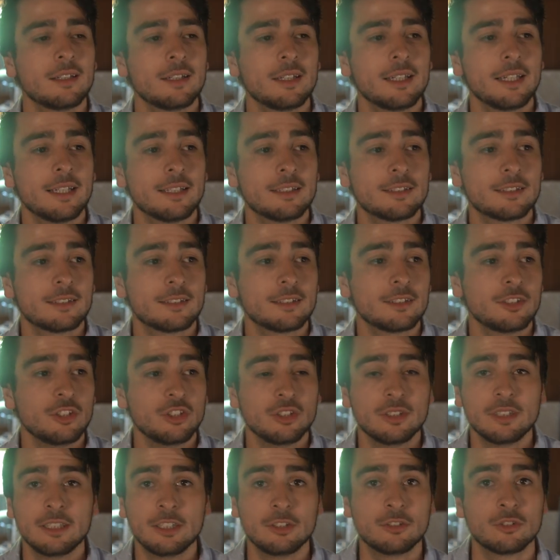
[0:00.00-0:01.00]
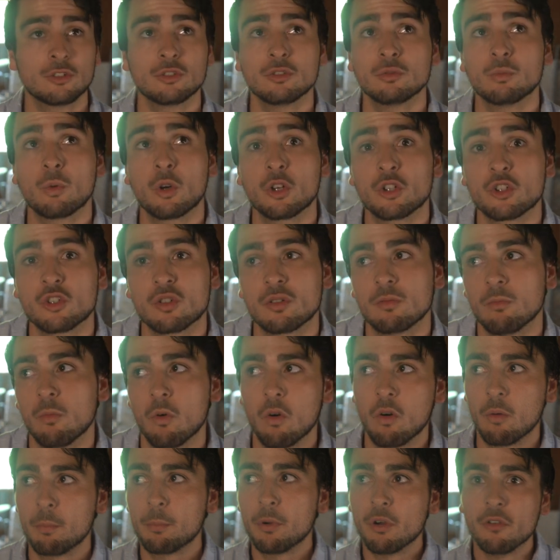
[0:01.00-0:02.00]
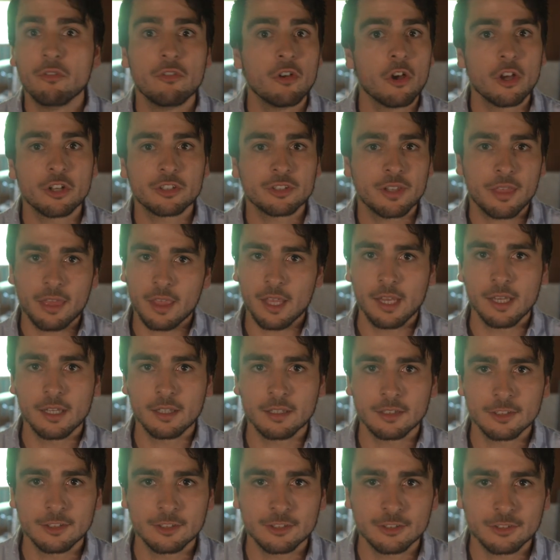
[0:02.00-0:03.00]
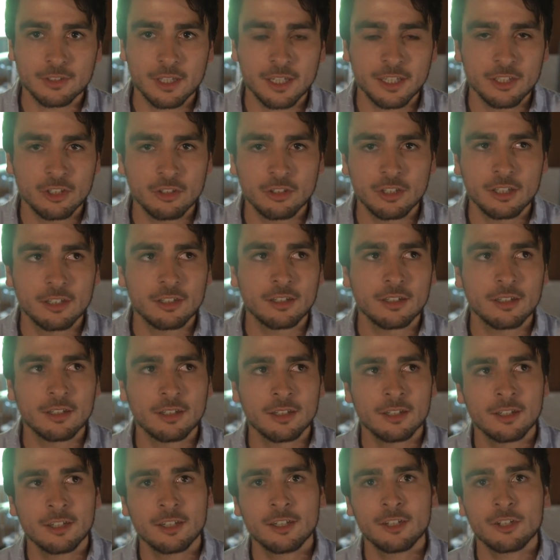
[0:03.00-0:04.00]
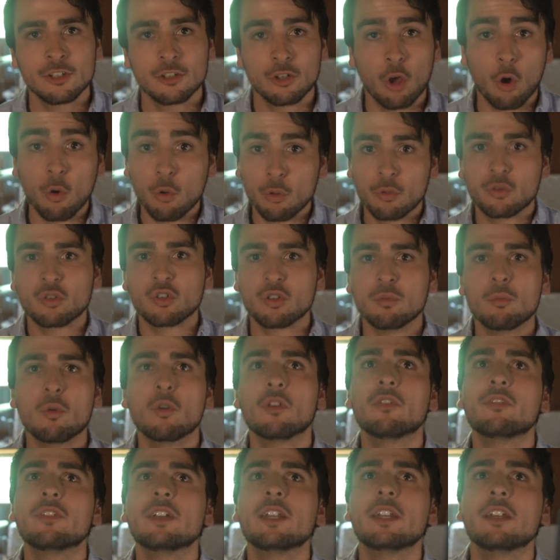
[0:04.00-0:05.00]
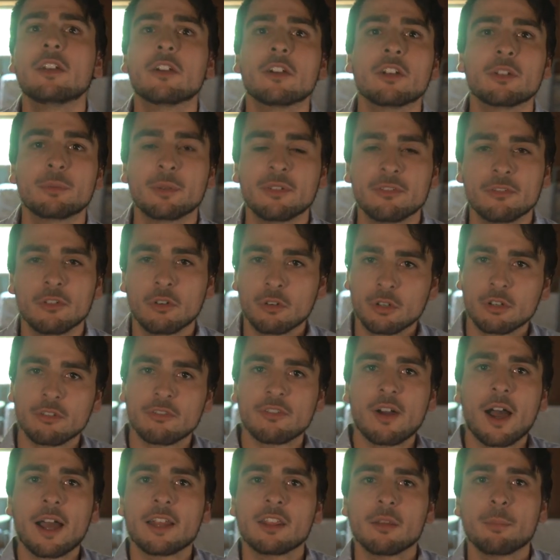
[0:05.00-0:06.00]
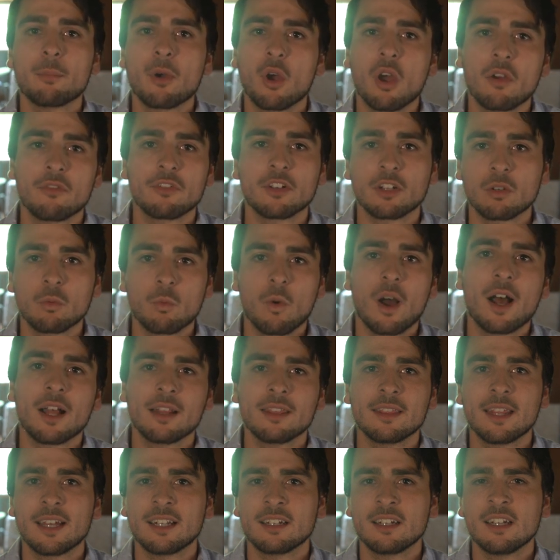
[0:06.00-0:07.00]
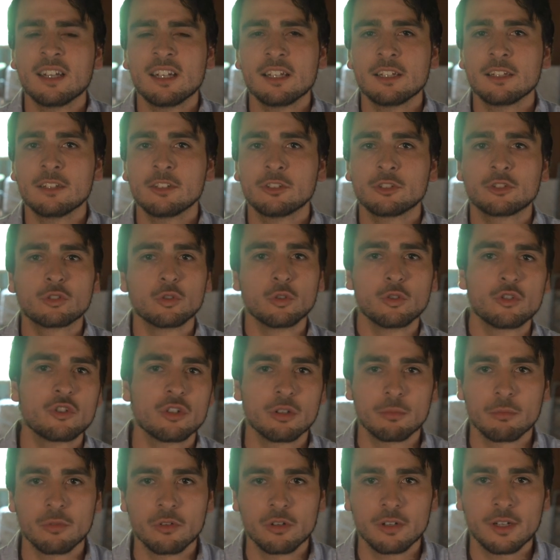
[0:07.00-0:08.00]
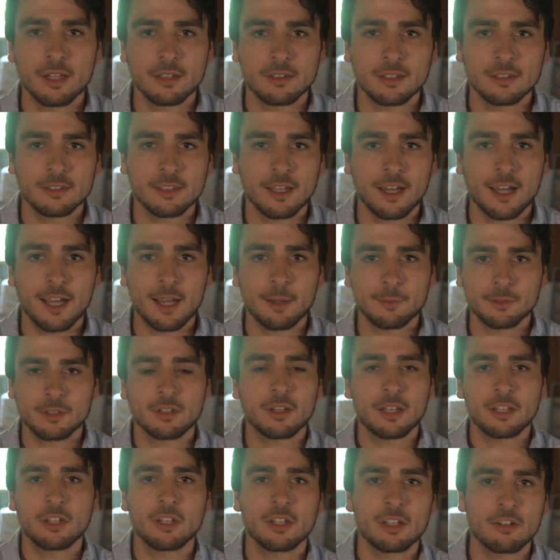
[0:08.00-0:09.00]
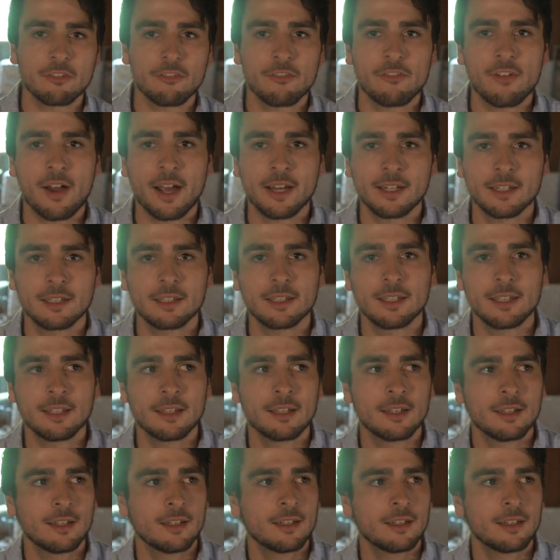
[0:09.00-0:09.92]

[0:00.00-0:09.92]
it's you need to watch more perverse things, right? You need to go through more videos before you find the perfect one that suits your mood at the time, so that you can finally